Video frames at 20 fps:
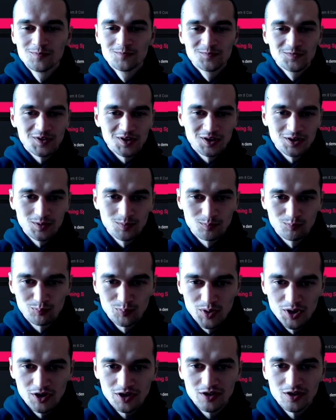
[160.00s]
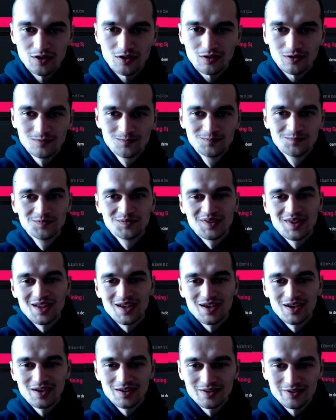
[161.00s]
a burger,
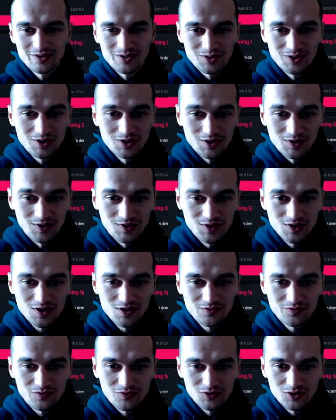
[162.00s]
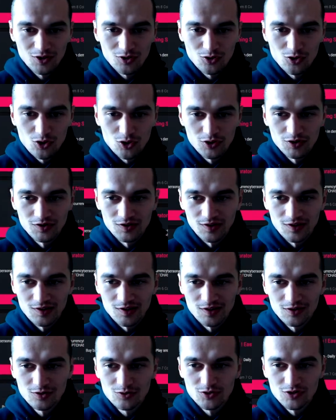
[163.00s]
and receive the
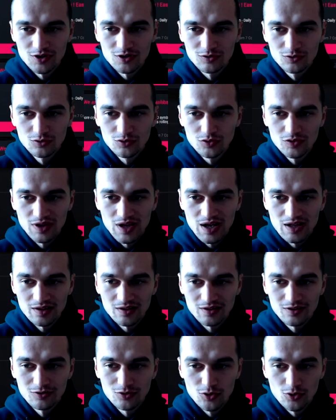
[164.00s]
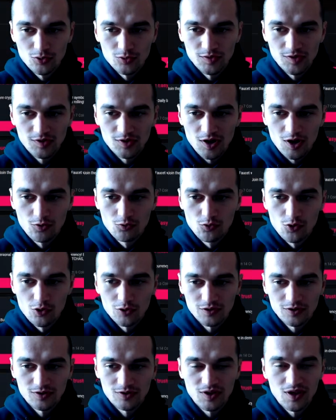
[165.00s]
coins. You can do that, those a
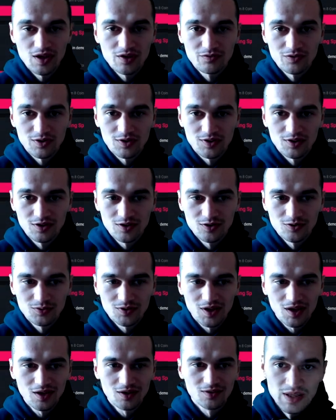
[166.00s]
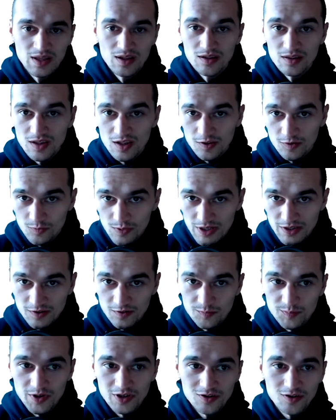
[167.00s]
lot every single day. Next one
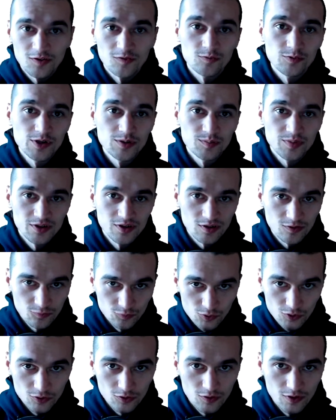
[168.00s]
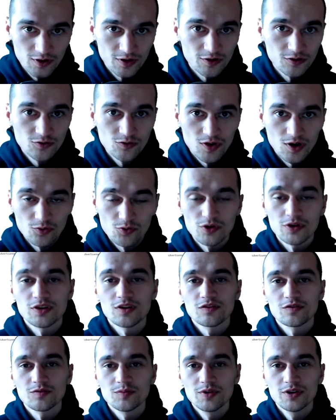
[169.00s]
is pretty sweet but it won't earn you a lot
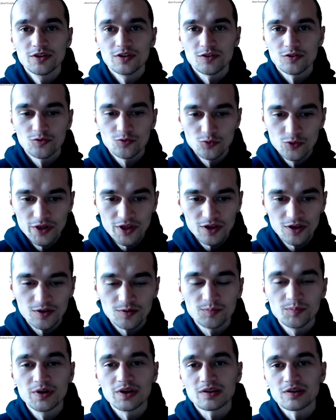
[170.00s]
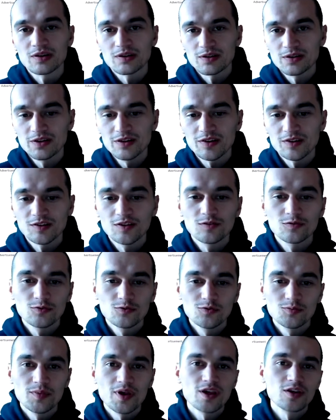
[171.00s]
of money quick but at least it
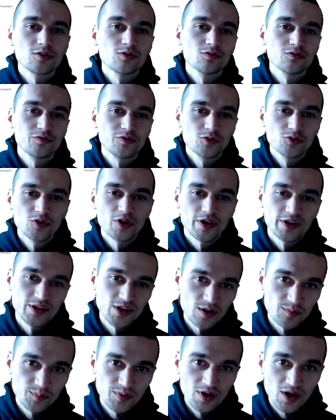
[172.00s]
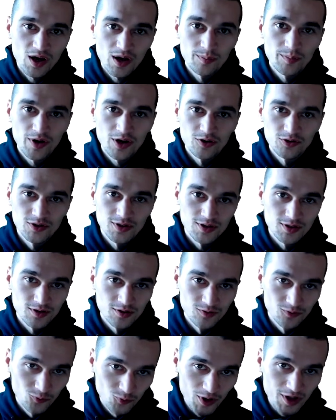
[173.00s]
will make you feel happy about
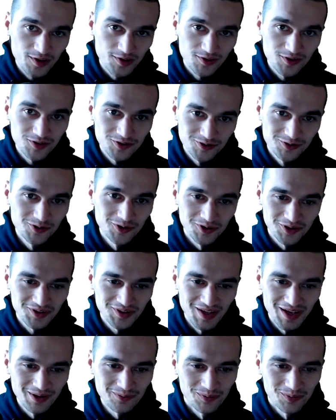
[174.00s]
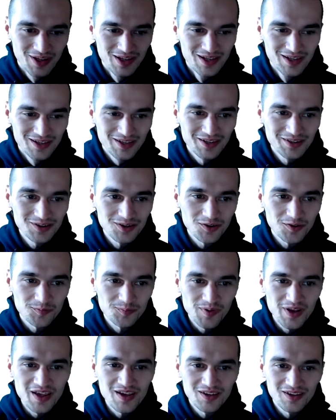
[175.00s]
wasting your time. It is
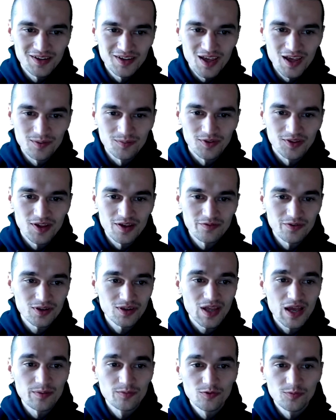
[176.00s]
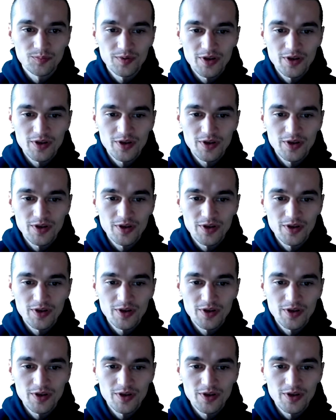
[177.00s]
playing games. Every time you play